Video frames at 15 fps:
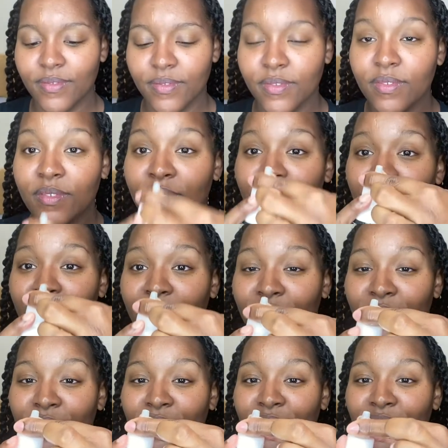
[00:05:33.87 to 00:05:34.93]
apply it where I
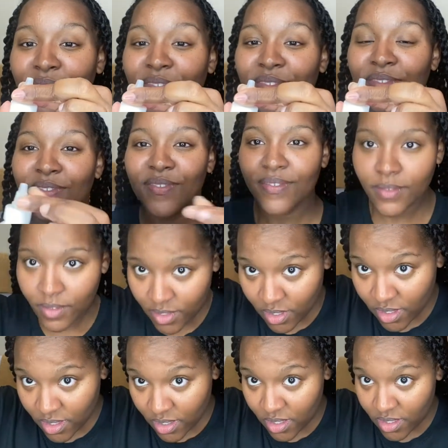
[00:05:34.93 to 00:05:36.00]
want to. If I don't want to
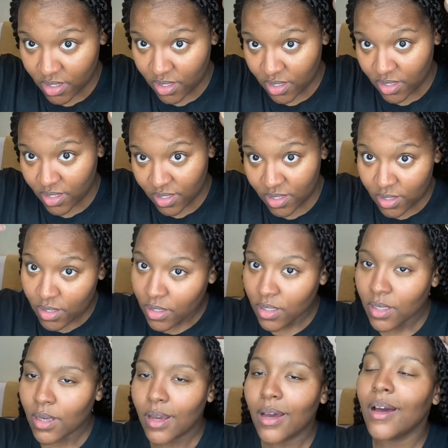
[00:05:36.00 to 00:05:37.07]
oversaturate the
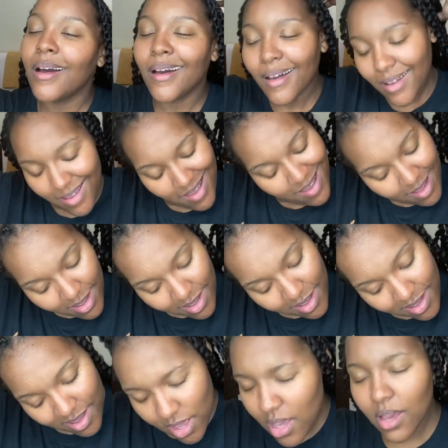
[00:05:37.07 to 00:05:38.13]
hair, then I could just
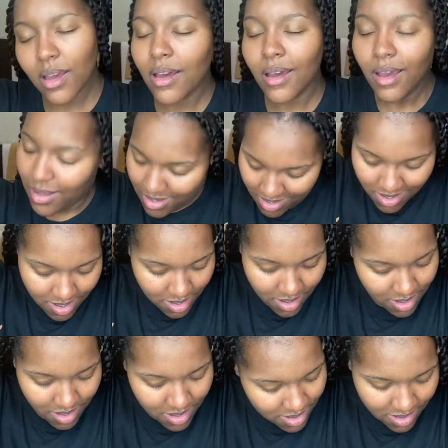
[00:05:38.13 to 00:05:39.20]
use a cotton ball,
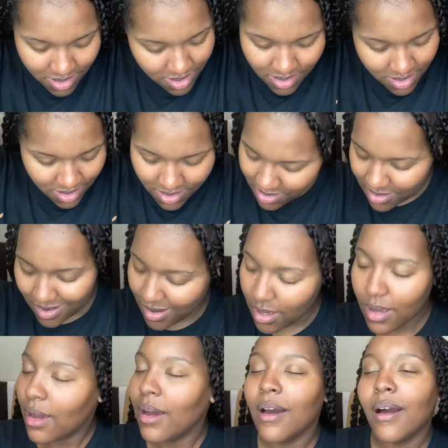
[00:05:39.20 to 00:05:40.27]
put some on there and
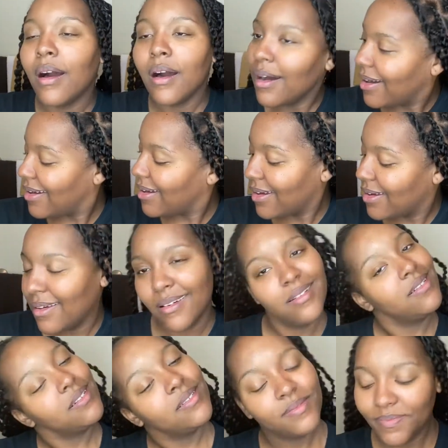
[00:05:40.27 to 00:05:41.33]
just dab it wherever it
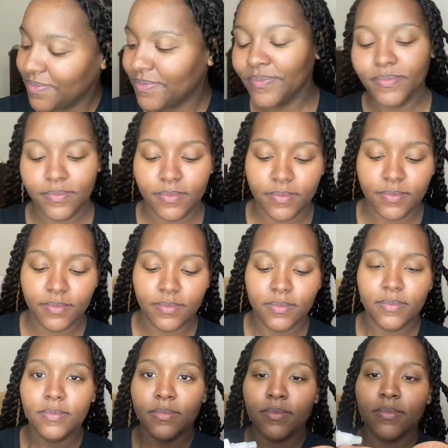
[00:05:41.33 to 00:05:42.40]
is I need to go.
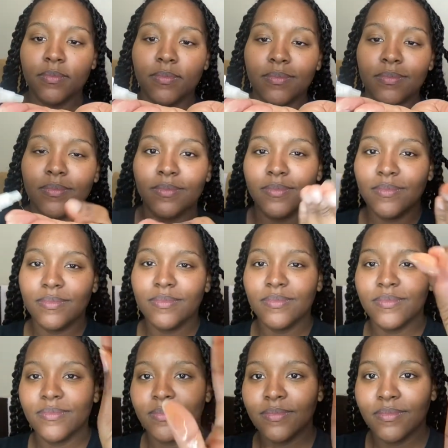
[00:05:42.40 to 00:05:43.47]
It's gonna
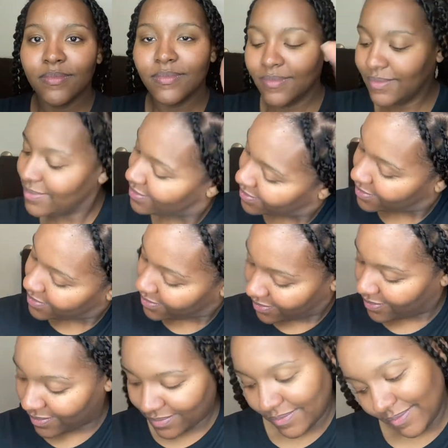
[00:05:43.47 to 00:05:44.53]
provide this
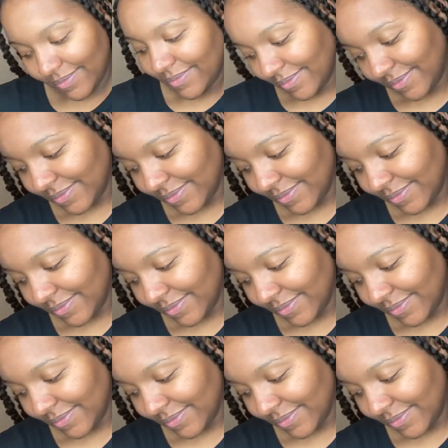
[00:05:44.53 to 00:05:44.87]
instant cooling